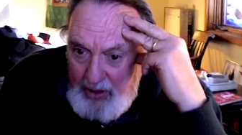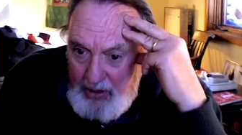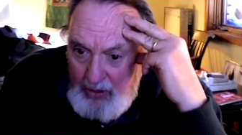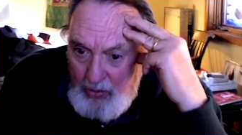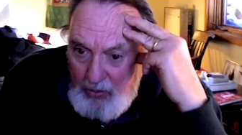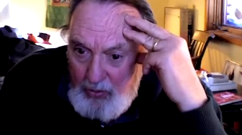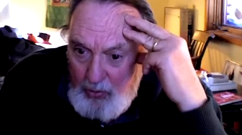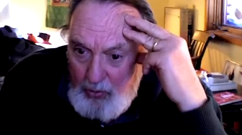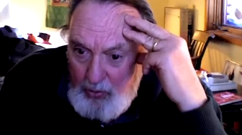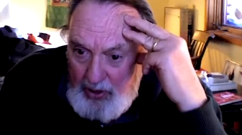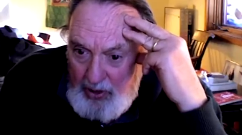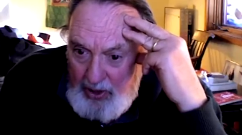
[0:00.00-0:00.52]

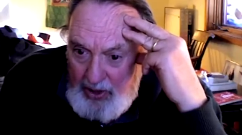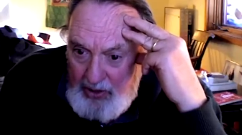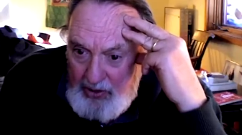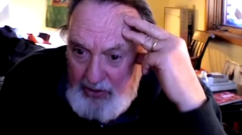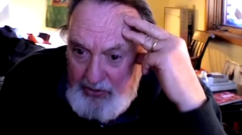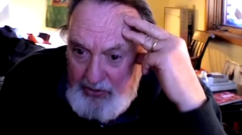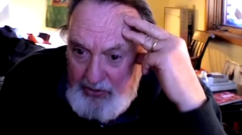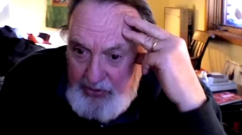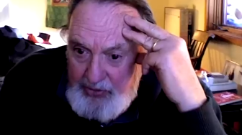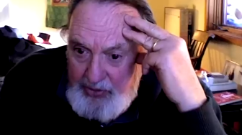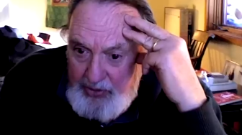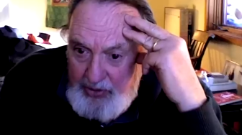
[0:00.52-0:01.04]

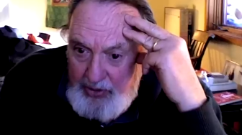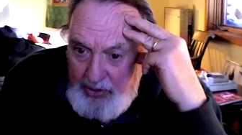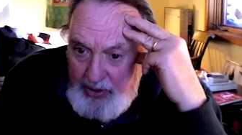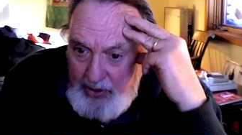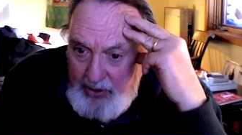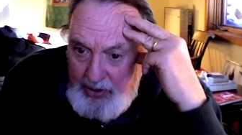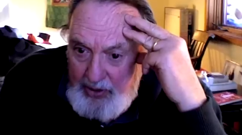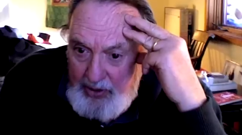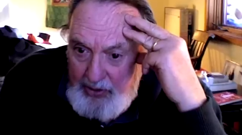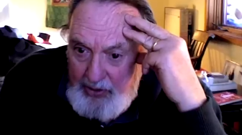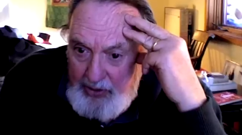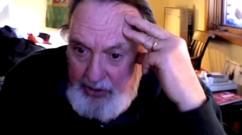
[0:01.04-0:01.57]
with
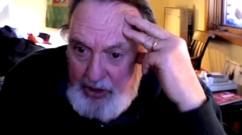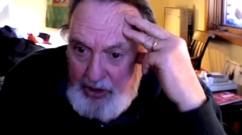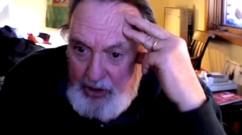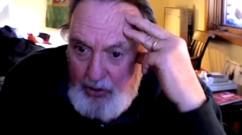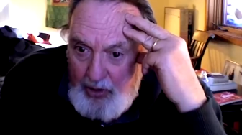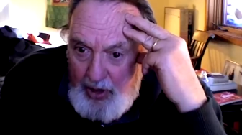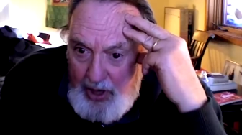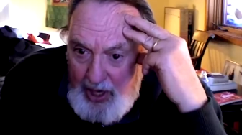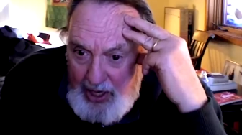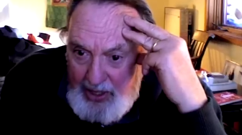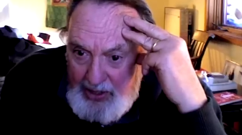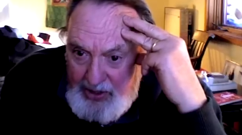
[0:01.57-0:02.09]
the
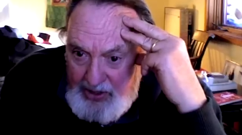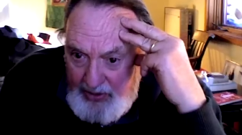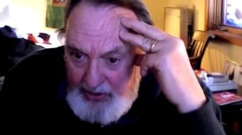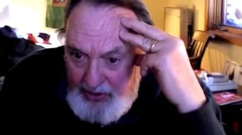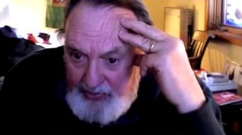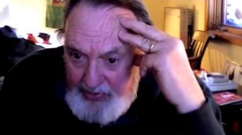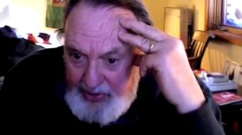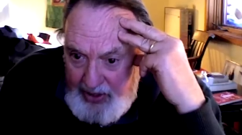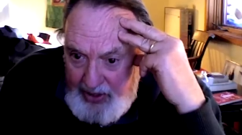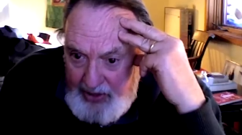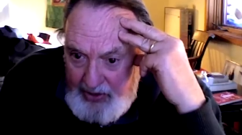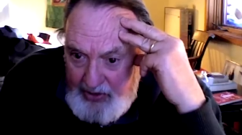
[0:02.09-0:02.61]

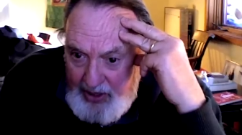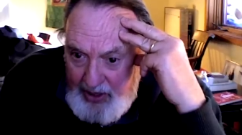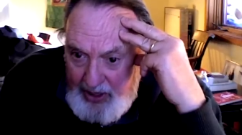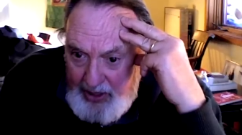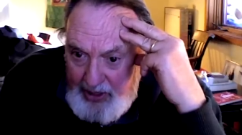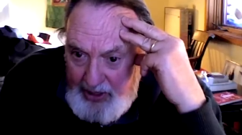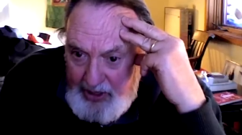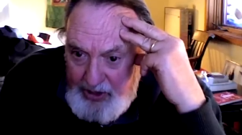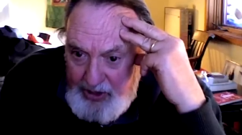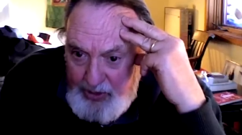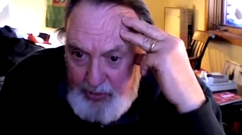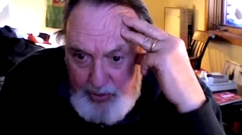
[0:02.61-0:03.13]
creativity that
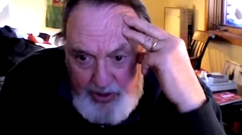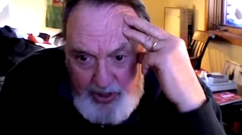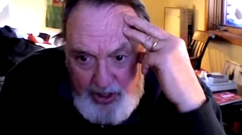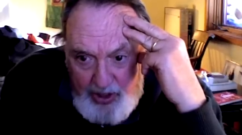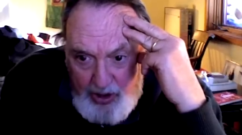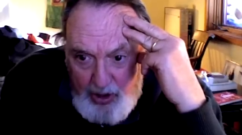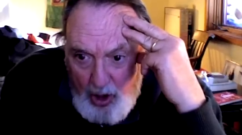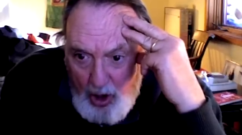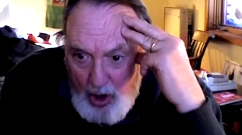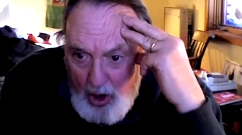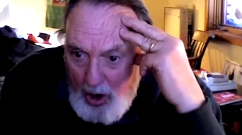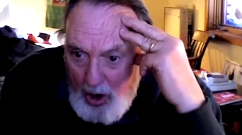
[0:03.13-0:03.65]
is
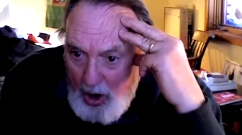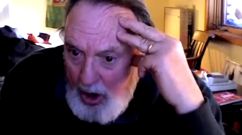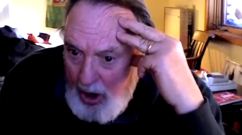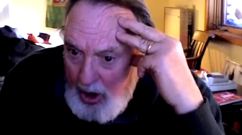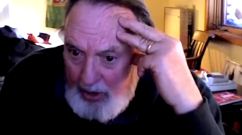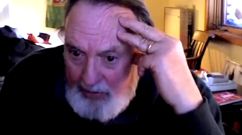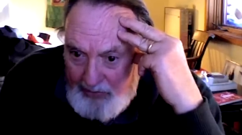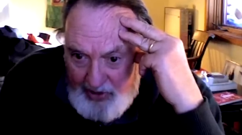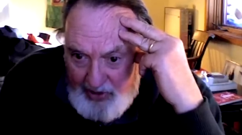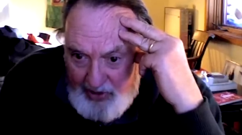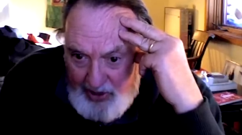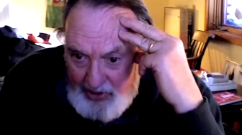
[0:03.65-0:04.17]
within
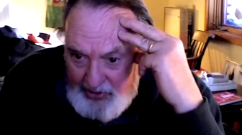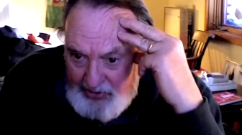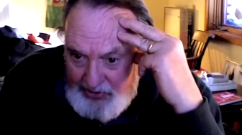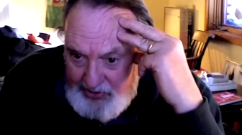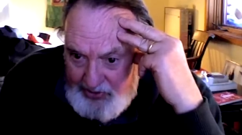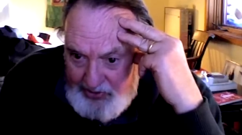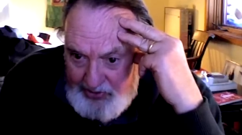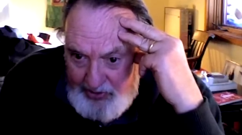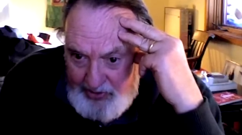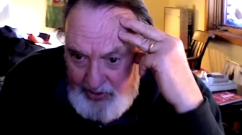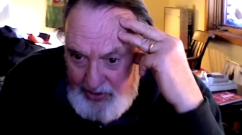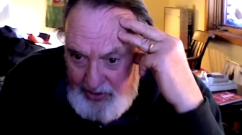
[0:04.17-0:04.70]
all of
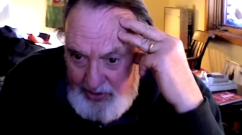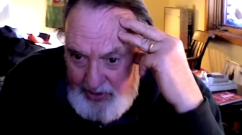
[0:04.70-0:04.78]
us,